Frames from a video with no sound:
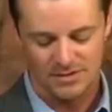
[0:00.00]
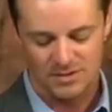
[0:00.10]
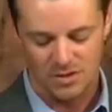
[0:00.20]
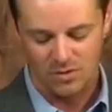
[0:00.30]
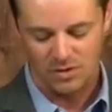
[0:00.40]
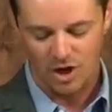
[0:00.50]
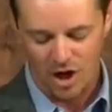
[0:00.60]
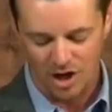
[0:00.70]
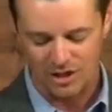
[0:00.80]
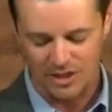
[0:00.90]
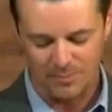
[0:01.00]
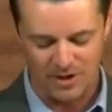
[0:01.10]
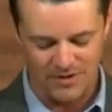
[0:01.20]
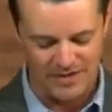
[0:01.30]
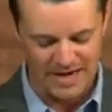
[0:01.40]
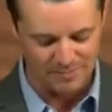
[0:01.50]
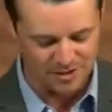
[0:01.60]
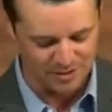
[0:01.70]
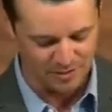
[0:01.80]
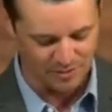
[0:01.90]
So, calling upon the name of
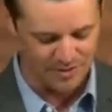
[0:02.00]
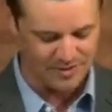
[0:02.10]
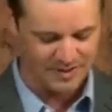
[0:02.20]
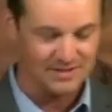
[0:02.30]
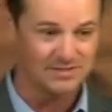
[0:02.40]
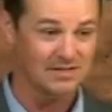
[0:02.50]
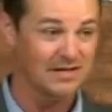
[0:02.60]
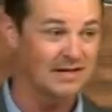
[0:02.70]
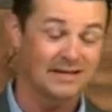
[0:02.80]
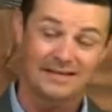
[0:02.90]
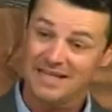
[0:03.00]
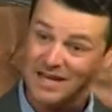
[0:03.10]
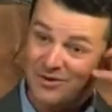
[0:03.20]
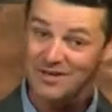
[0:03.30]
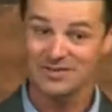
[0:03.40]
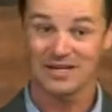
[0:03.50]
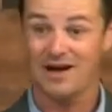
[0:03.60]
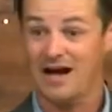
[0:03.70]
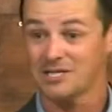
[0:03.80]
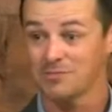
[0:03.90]
the Lord is hearing the
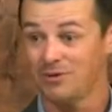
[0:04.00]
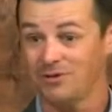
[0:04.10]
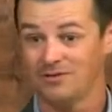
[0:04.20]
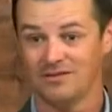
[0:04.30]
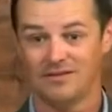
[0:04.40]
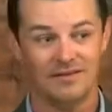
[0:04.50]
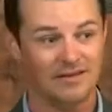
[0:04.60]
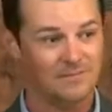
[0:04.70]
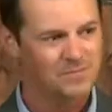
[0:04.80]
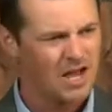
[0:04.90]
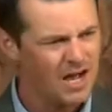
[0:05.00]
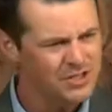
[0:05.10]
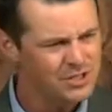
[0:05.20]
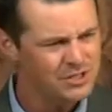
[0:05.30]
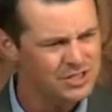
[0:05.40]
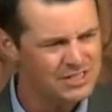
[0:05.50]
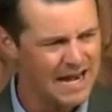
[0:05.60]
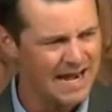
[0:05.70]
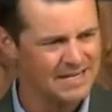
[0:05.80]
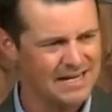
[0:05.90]
gospel
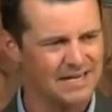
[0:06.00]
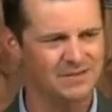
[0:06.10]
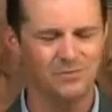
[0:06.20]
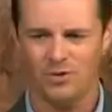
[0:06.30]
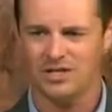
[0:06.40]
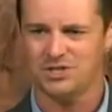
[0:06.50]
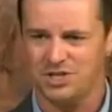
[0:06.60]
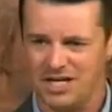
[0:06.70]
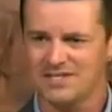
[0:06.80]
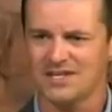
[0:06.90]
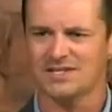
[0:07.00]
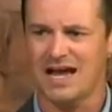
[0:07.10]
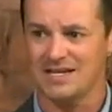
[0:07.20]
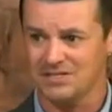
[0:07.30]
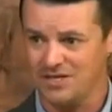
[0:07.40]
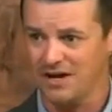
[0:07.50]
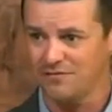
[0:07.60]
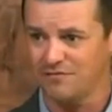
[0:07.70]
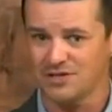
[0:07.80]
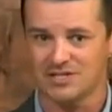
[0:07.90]
understanding what Jesus has
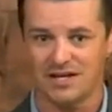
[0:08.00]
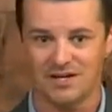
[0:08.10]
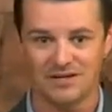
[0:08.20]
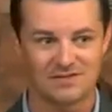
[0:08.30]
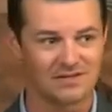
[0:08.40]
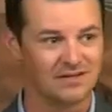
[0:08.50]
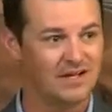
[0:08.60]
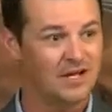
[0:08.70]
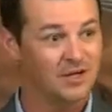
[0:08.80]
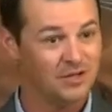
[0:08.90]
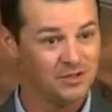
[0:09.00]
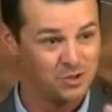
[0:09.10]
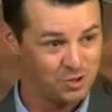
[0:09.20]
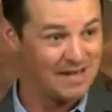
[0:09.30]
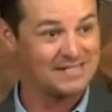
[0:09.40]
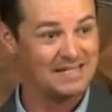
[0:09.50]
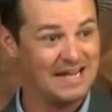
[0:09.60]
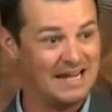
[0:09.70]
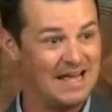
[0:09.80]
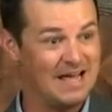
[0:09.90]
done for sinners,
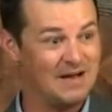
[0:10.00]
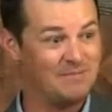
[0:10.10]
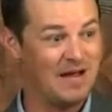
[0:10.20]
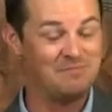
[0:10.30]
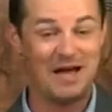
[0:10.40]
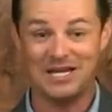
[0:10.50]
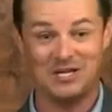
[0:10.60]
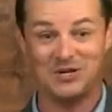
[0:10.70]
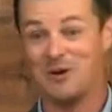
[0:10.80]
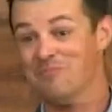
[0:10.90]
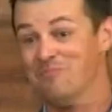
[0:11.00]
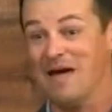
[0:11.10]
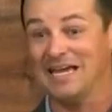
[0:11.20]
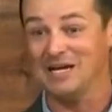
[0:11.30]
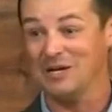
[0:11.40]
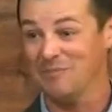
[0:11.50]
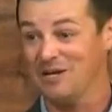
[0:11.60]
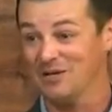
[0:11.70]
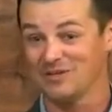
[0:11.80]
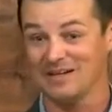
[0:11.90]
trusting in him and making, your, making an
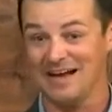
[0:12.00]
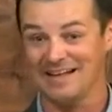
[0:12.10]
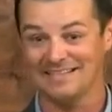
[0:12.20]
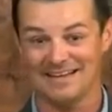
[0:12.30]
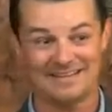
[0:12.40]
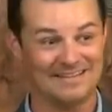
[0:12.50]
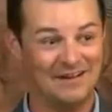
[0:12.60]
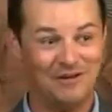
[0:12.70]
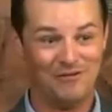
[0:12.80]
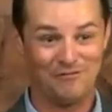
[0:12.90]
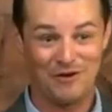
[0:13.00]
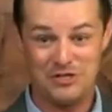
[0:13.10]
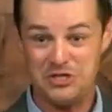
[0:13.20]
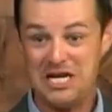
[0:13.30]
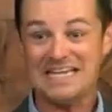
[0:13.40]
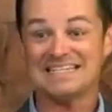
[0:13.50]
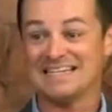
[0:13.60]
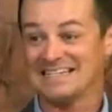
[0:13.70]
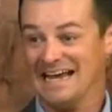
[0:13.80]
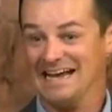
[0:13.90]
appeal to God that for
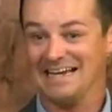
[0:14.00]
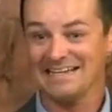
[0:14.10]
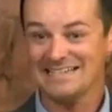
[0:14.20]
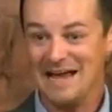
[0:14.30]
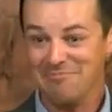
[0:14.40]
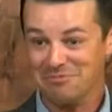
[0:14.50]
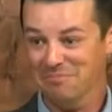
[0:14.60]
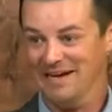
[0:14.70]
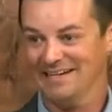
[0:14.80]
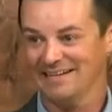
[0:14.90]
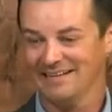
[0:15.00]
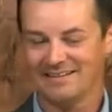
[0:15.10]
Jesus' sake, accept me.